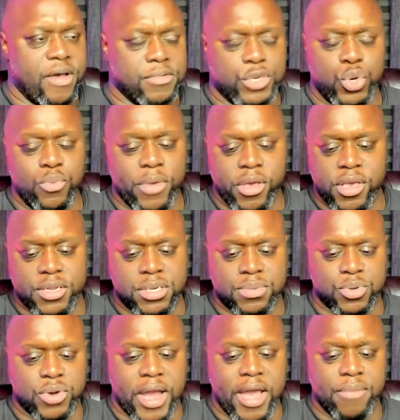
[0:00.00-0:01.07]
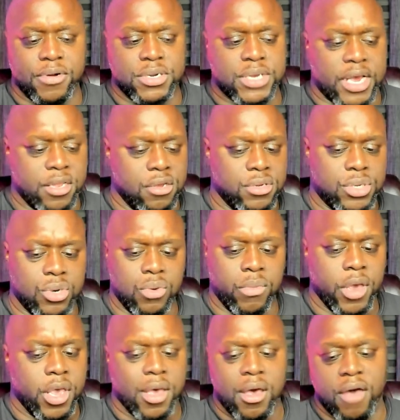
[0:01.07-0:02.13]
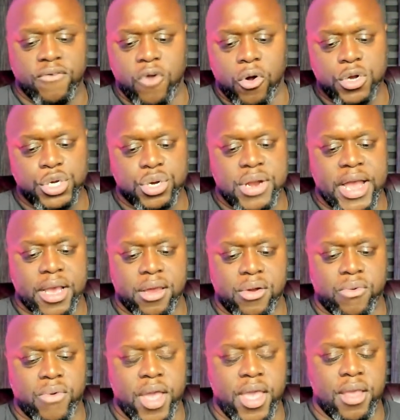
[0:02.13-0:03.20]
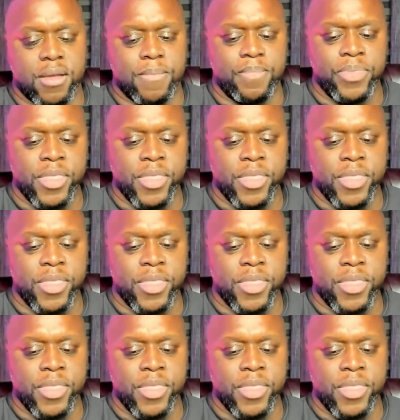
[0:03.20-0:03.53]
2 million subscribers on YouTube, of course you're not going to rank.